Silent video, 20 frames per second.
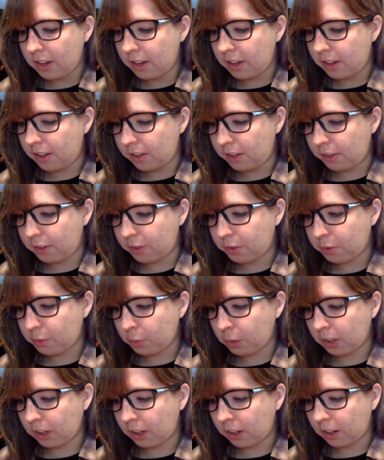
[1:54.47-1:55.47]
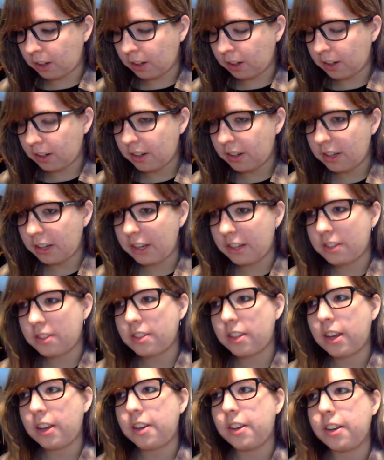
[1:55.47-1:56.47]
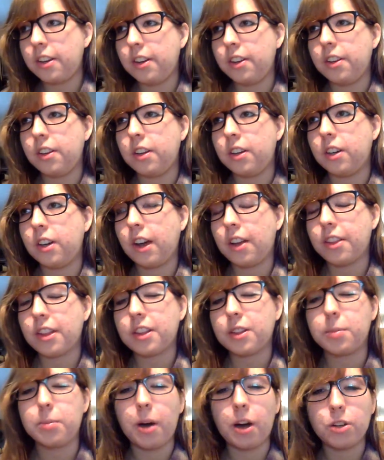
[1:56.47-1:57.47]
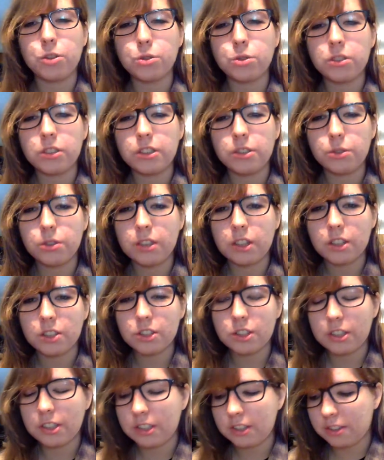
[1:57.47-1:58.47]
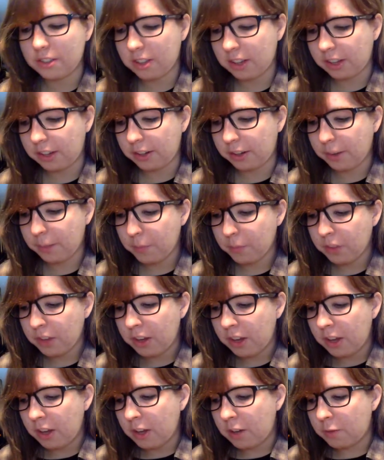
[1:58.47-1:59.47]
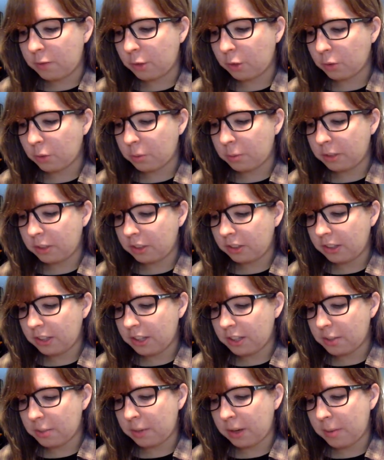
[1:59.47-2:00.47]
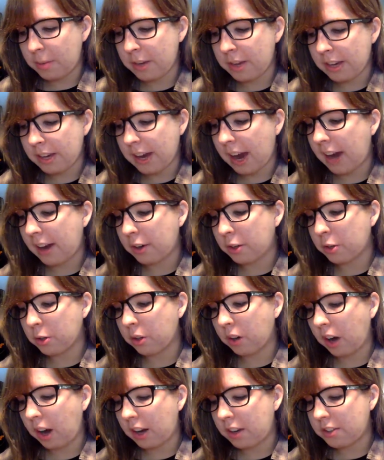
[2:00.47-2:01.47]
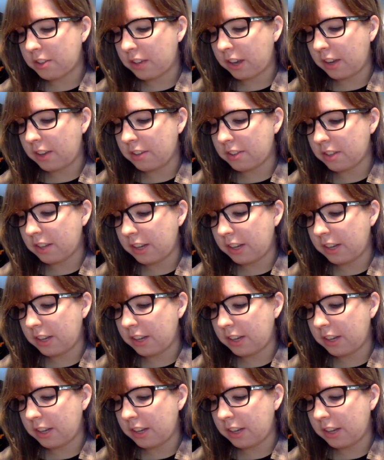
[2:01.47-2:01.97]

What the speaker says: is where it said in the, I think the module introduction, it said vulnerabilities may be categorized as